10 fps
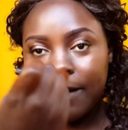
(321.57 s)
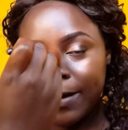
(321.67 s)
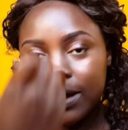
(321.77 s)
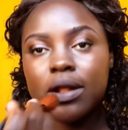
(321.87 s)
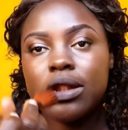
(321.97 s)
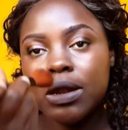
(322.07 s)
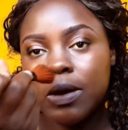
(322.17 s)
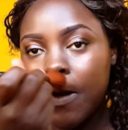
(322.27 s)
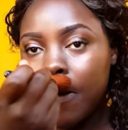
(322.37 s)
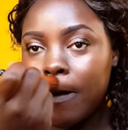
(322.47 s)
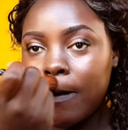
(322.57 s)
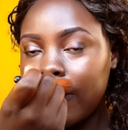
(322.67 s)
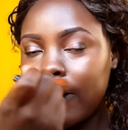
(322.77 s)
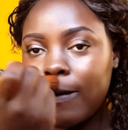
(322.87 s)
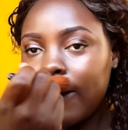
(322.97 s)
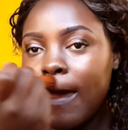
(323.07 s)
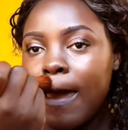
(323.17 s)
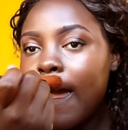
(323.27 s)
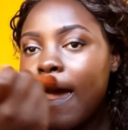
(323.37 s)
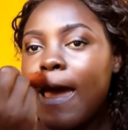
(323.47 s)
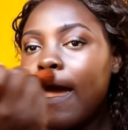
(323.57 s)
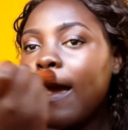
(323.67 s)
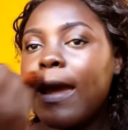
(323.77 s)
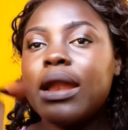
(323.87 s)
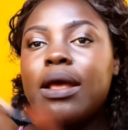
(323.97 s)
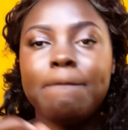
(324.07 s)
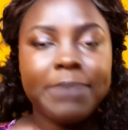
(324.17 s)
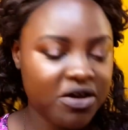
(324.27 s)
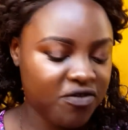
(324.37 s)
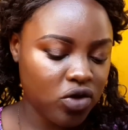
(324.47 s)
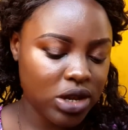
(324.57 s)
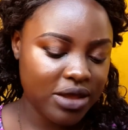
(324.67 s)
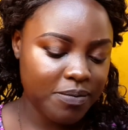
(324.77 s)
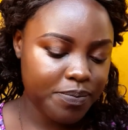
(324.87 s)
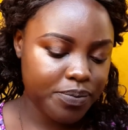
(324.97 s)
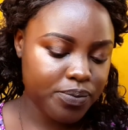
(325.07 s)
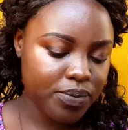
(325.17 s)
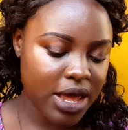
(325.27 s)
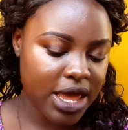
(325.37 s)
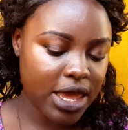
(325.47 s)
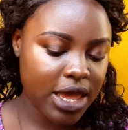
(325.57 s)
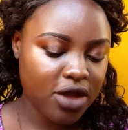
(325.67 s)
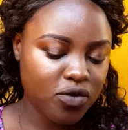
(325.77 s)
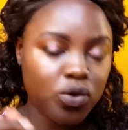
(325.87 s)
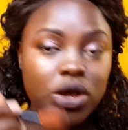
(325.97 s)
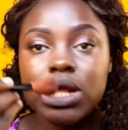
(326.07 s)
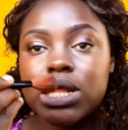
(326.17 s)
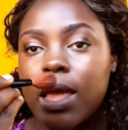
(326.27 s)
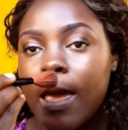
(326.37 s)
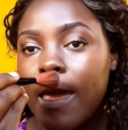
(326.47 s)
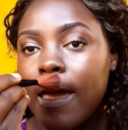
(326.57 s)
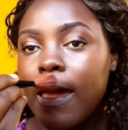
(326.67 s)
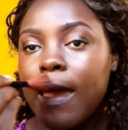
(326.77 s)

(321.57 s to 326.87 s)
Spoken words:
Just a bit on the nose and then above your lip. I see it works.